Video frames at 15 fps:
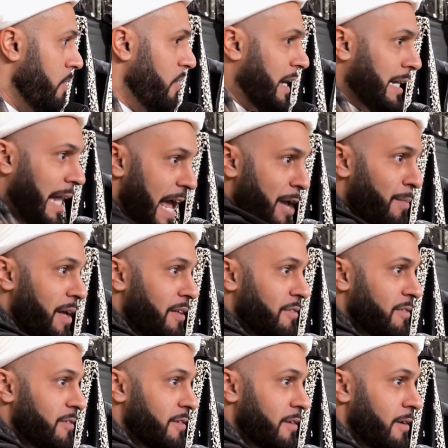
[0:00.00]
The
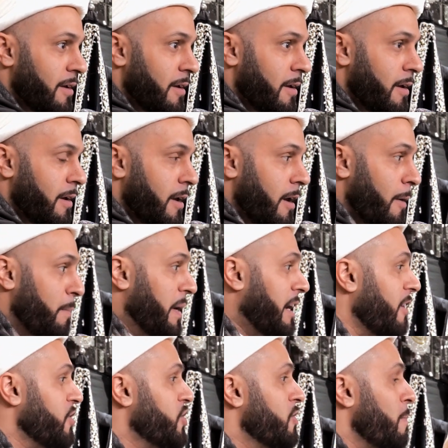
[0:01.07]
claimant.
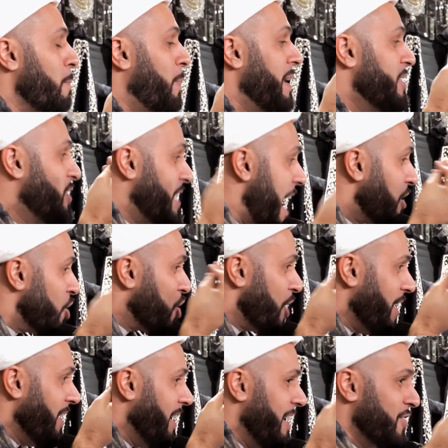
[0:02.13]
Because
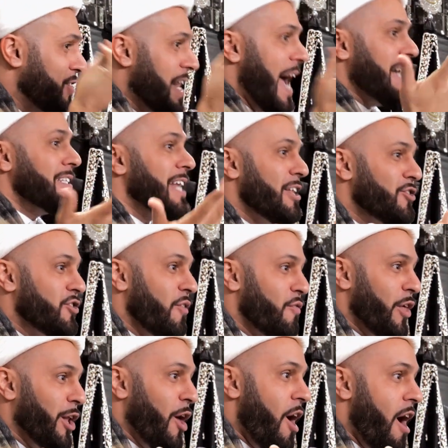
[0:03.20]
possession is 9/10 of
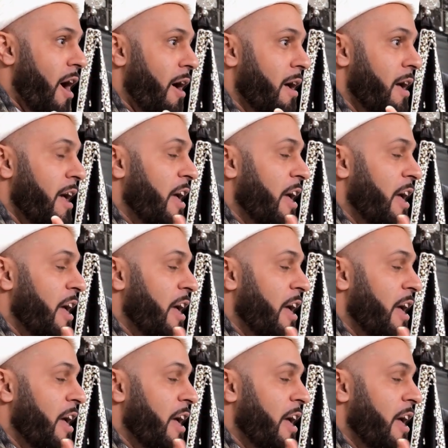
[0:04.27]
the law.